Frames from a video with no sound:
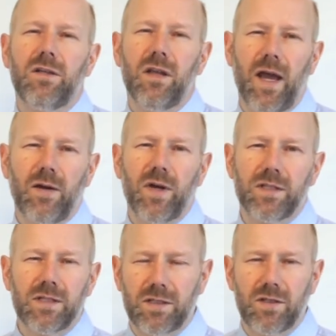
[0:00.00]

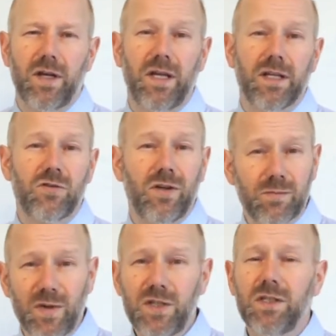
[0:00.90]
likewise done in
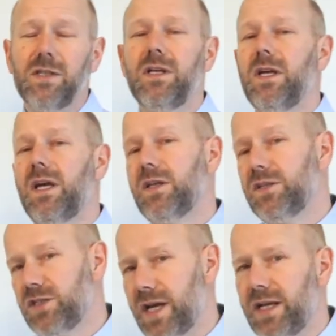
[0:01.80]
transmission,
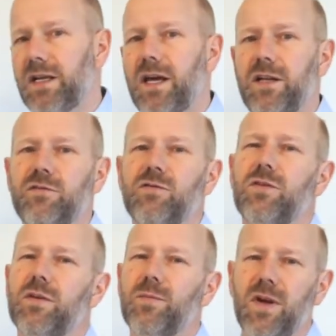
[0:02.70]
shining light
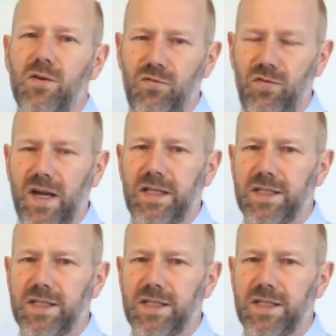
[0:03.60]
through them, fairly